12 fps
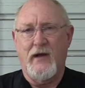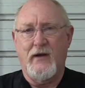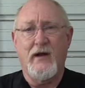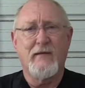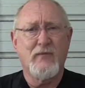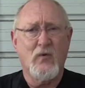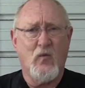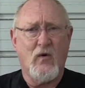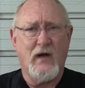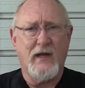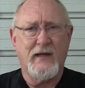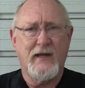Number
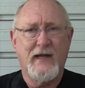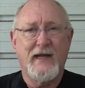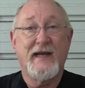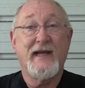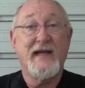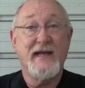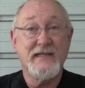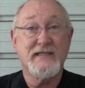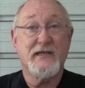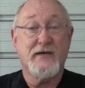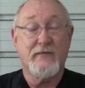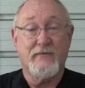one, is
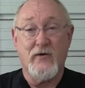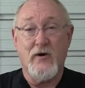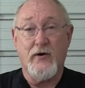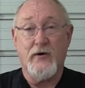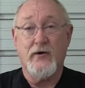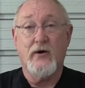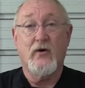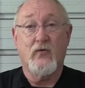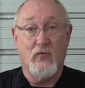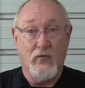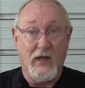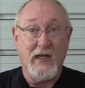the converter
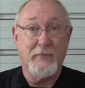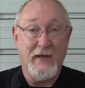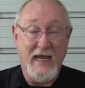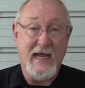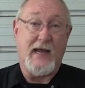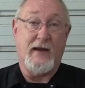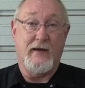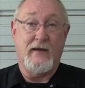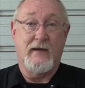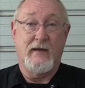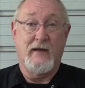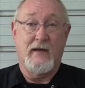really bad?
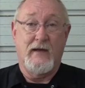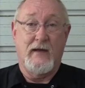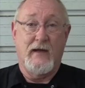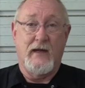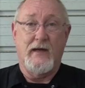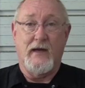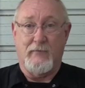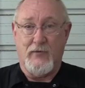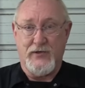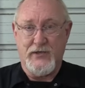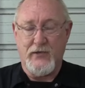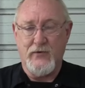And number
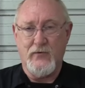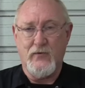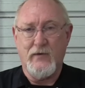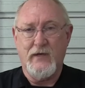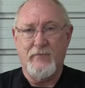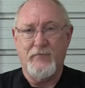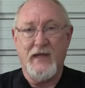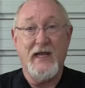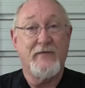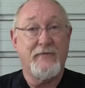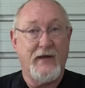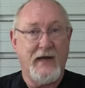two,
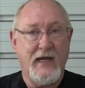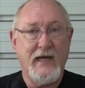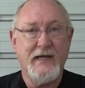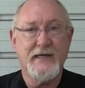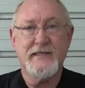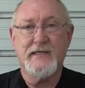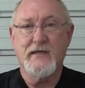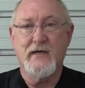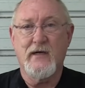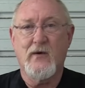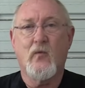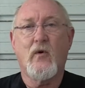if it is,
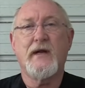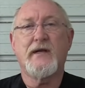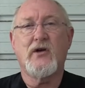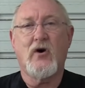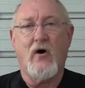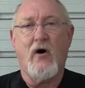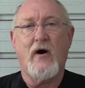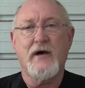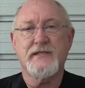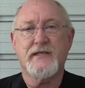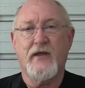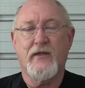what
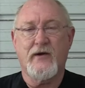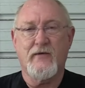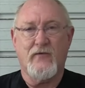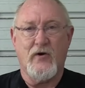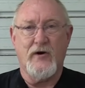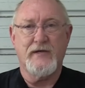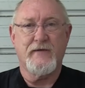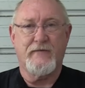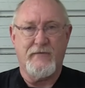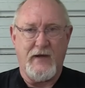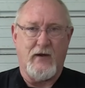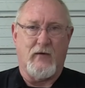caused the converter to
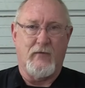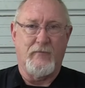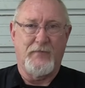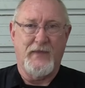fail?